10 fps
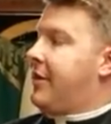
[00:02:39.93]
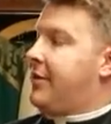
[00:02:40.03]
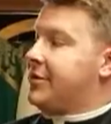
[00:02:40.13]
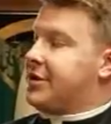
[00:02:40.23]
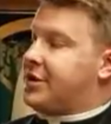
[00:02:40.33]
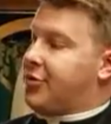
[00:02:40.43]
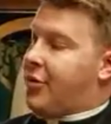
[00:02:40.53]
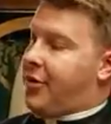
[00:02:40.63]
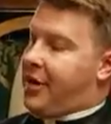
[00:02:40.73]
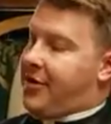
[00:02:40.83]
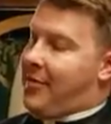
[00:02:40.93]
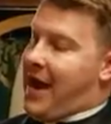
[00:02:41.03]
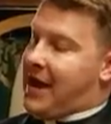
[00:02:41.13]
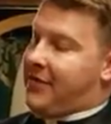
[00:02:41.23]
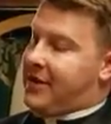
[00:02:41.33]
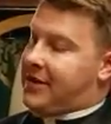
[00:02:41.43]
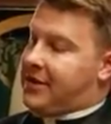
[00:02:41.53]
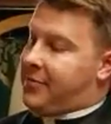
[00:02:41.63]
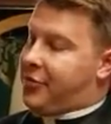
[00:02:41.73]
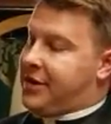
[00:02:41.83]
There's a door on the back of it that
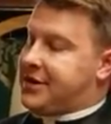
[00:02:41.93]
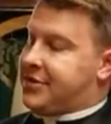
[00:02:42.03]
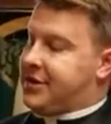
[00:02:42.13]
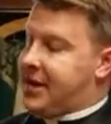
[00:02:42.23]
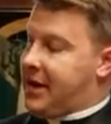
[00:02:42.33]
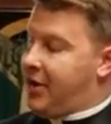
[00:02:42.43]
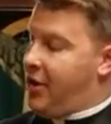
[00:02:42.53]
the priest or deacon